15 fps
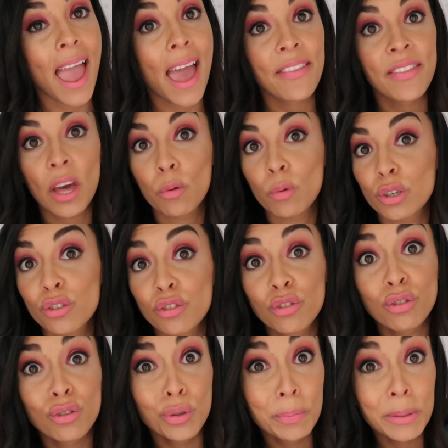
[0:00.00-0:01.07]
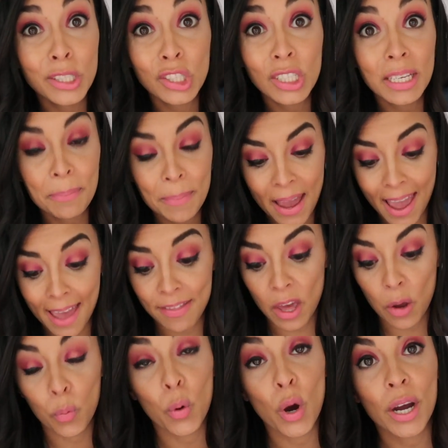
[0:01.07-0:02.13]
and they were super cheap and
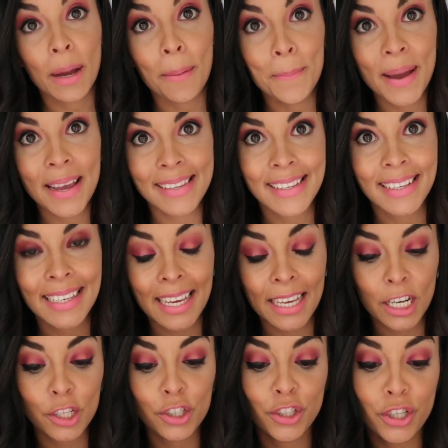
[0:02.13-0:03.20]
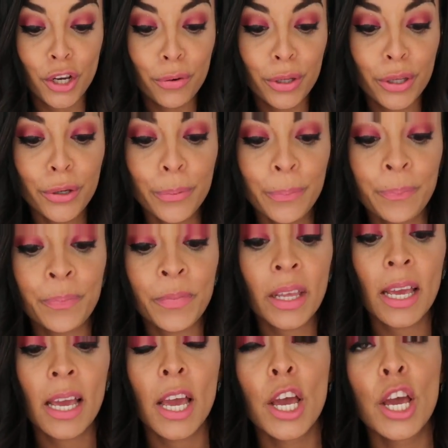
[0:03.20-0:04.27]
they work amazingly, and I'll show you.
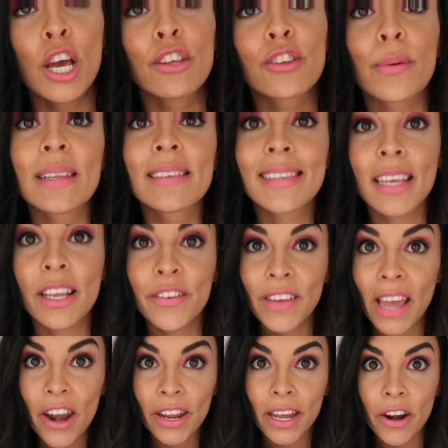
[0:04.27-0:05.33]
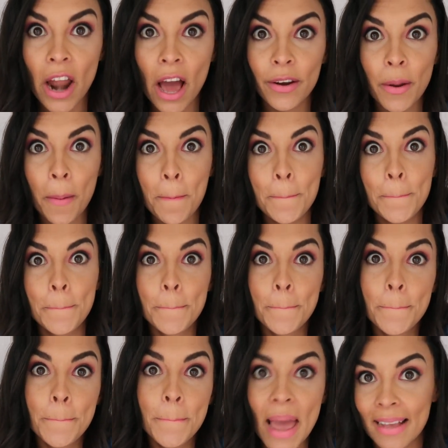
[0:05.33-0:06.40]
So instead of carrying around a
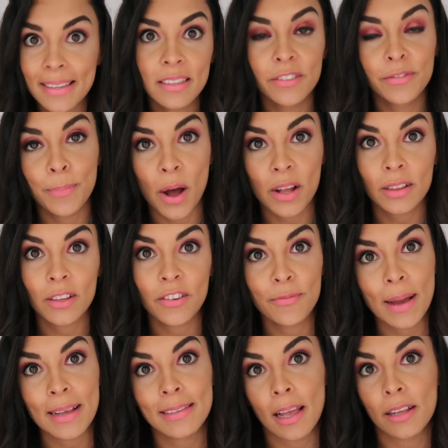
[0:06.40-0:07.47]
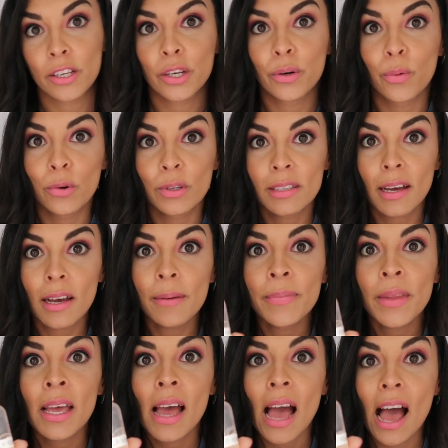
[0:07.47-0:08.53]
massive bottle of my cellular water,
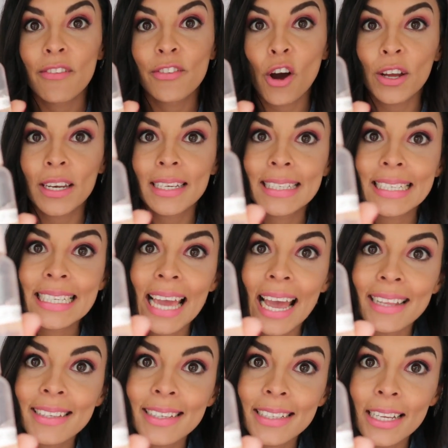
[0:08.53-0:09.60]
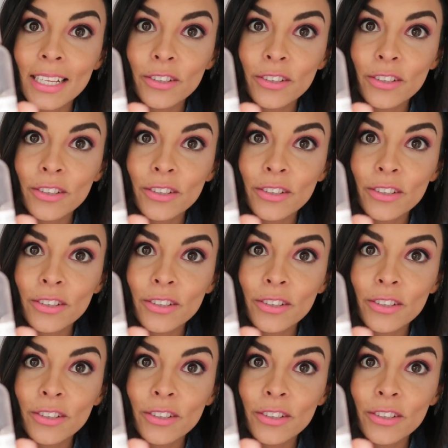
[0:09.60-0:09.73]
I've gone and decanted it